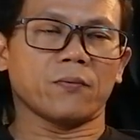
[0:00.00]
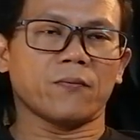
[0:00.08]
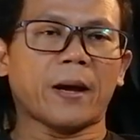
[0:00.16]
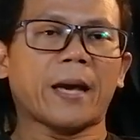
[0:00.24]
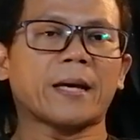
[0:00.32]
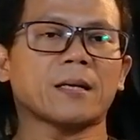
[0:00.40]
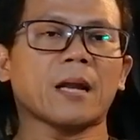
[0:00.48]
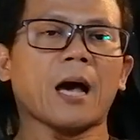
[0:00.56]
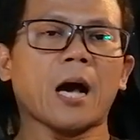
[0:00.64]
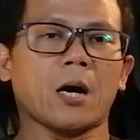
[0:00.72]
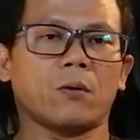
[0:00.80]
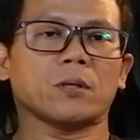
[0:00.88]

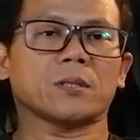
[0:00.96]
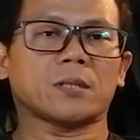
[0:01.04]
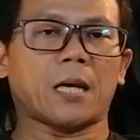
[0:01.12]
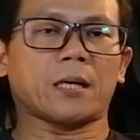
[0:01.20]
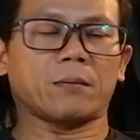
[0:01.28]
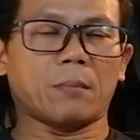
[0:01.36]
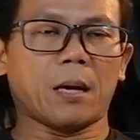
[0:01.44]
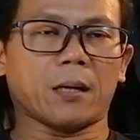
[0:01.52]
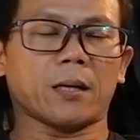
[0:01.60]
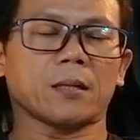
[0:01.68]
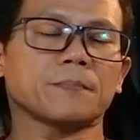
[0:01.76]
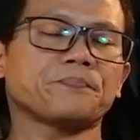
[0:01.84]
find our target
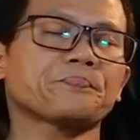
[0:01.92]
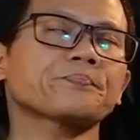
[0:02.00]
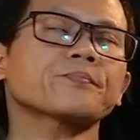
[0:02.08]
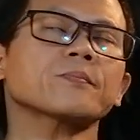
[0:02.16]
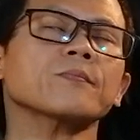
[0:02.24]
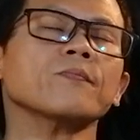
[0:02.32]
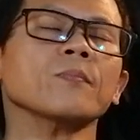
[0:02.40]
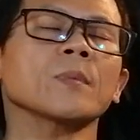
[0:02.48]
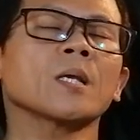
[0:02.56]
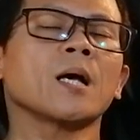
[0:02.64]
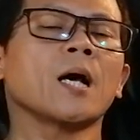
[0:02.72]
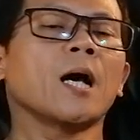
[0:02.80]
market.
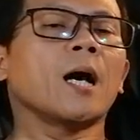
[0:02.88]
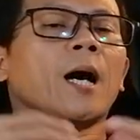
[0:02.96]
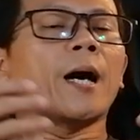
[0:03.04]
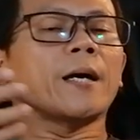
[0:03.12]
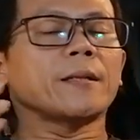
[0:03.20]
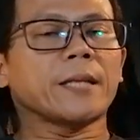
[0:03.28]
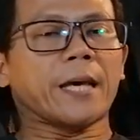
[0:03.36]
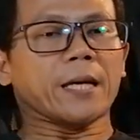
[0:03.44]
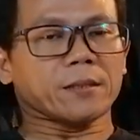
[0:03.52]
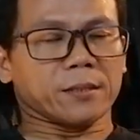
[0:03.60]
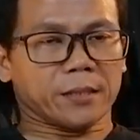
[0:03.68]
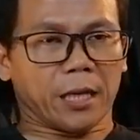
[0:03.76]
The
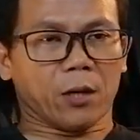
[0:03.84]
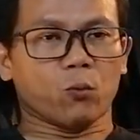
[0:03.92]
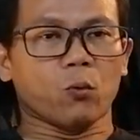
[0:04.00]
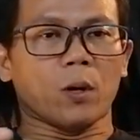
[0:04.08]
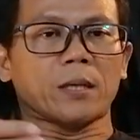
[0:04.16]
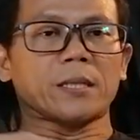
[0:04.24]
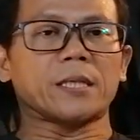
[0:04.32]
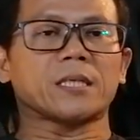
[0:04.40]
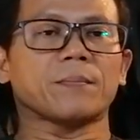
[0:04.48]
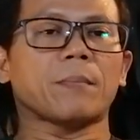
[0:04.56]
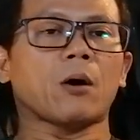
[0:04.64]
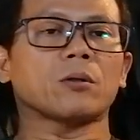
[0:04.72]
next second one
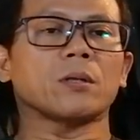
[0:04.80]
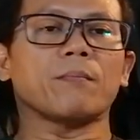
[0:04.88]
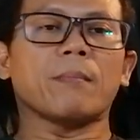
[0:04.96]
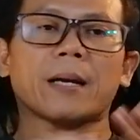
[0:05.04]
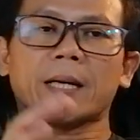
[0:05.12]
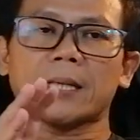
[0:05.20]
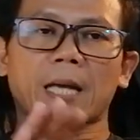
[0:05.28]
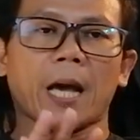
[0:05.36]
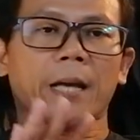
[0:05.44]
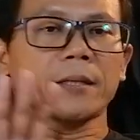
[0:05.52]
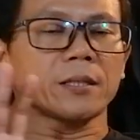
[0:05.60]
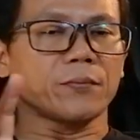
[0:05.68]
is about the market
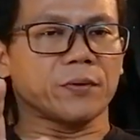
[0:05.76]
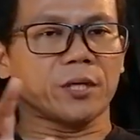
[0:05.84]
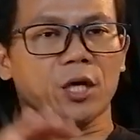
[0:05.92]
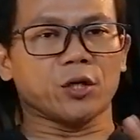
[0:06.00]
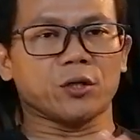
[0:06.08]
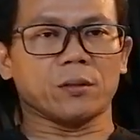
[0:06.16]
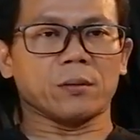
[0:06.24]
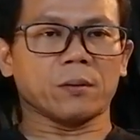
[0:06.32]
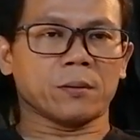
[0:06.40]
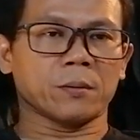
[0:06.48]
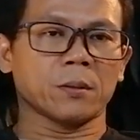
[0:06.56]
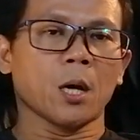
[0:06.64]
identification.
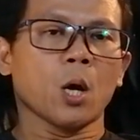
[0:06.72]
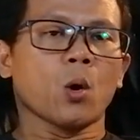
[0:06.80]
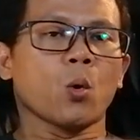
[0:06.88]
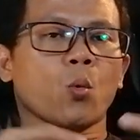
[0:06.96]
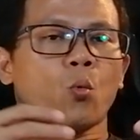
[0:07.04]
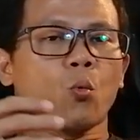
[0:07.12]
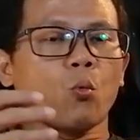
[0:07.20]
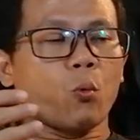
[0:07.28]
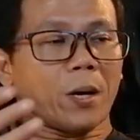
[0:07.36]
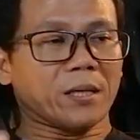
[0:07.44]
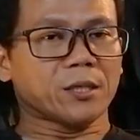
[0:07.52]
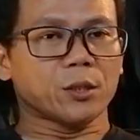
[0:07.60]

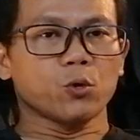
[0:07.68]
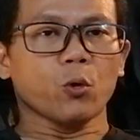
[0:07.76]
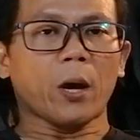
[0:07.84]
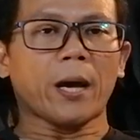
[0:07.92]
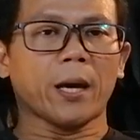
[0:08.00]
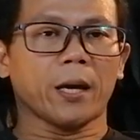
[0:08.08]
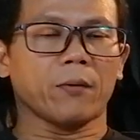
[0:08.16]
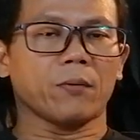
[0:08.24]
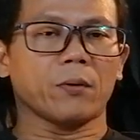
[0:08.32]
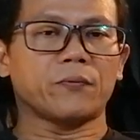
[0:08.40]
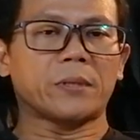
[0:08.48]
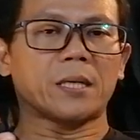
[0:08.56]
Once you
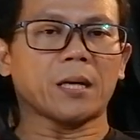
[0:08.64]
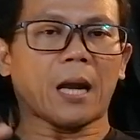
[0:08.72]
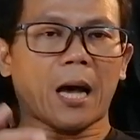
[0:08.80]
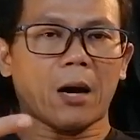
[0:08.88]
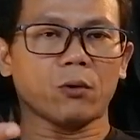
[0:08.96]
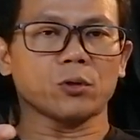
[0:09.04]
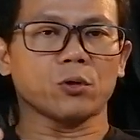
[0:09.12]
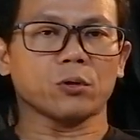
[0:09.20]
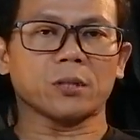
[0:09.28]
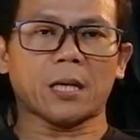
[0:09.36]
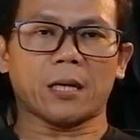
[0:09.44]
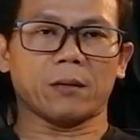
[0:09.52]
have figured out your
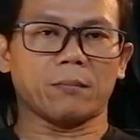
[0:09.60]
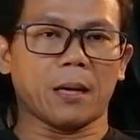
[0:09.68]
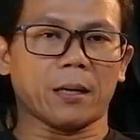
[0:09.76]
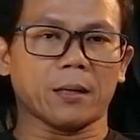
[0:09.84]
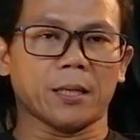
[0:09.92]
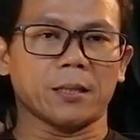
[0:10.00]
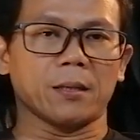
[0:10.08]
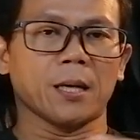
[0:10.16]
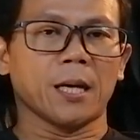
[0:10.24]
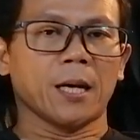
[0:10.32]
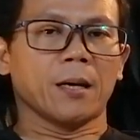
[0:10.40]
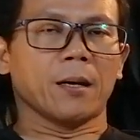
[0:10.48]
target market
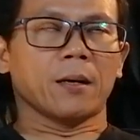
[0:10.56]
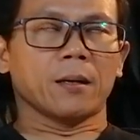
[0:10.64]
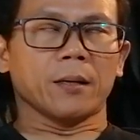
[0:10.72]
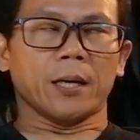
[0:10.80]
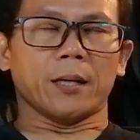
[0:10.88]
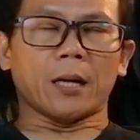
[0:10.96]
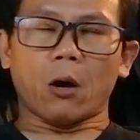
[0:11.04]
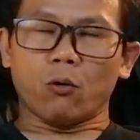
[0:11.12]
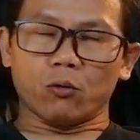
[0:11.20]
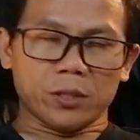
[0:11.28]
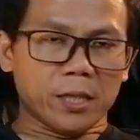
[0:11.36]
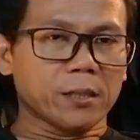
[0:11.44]
and
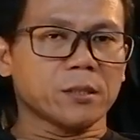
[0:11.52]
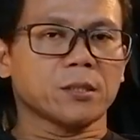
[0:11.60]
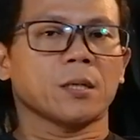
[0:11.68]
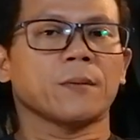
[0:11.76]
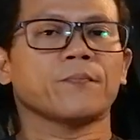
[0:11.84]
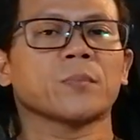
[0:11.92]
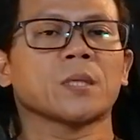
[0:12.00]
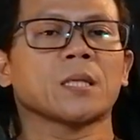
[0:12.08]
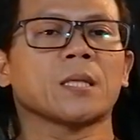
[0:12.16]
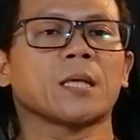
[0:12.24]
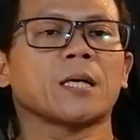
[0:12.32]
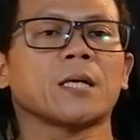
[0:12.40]
audience,
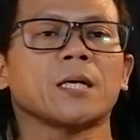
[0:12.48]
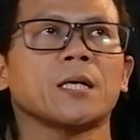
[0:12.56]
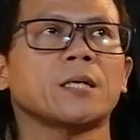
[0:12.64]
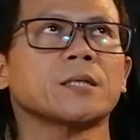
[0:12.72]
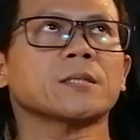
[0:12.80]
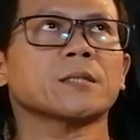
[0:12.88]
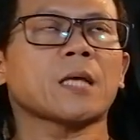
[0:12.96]
it is